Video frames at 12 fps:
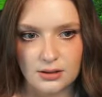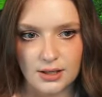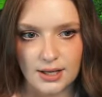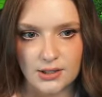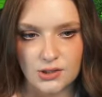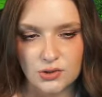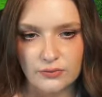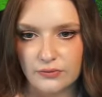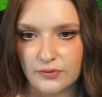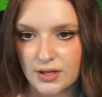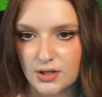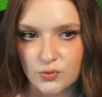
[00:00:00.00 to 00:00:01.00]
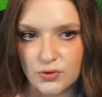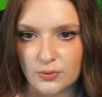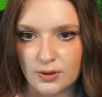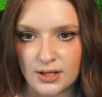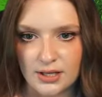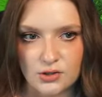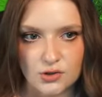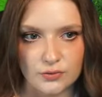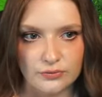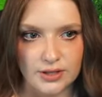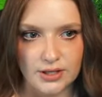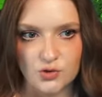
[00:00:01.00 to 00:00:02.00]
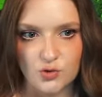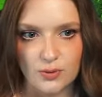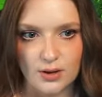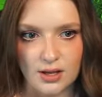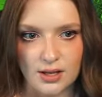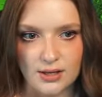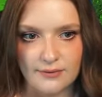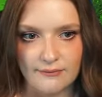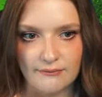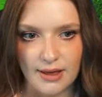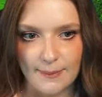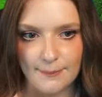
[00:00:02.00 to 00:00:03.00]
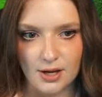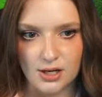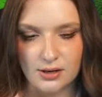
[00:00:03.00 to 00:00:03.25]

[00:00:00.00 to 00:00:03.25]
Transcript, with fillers: Angelfish. We don't want angelfish. We want vampire